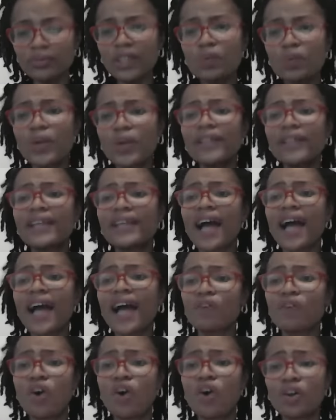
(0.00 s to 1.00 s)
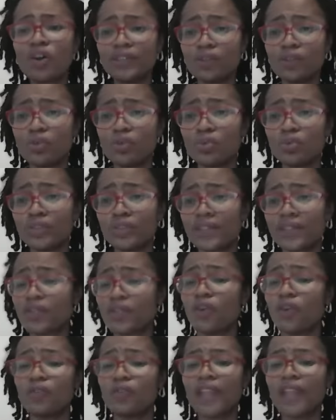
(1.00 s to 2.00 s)
when they have all the goodies
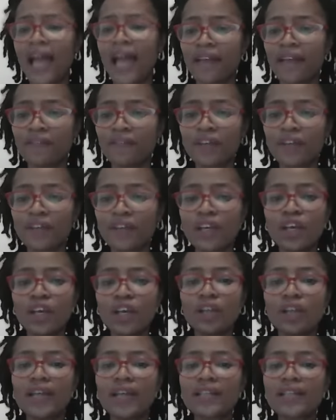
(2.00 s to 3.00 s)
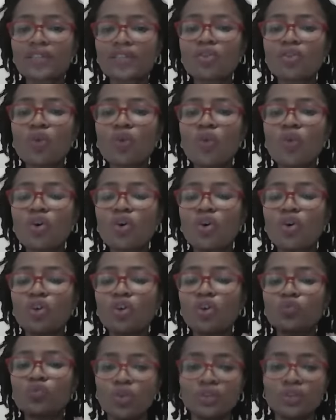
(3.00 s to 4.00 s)
of life. That is not what
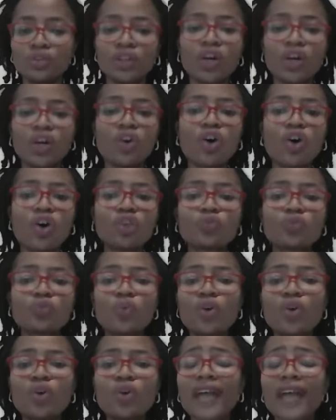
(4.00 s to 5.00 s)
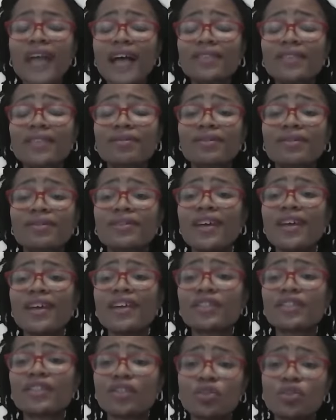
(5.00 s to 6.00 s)
God wants. God wants us
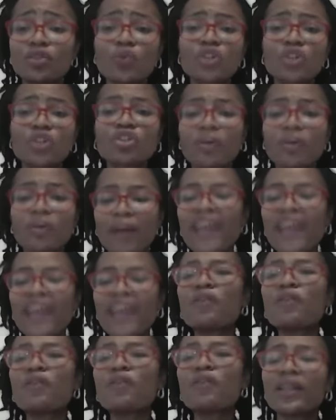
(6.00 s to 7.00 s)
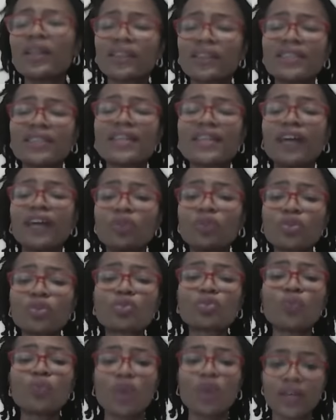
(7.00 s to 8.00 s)
a situation, but even when things are
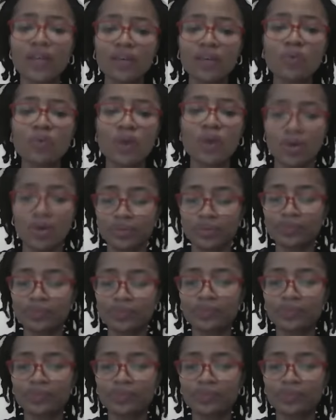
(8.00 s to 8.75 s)
not working well,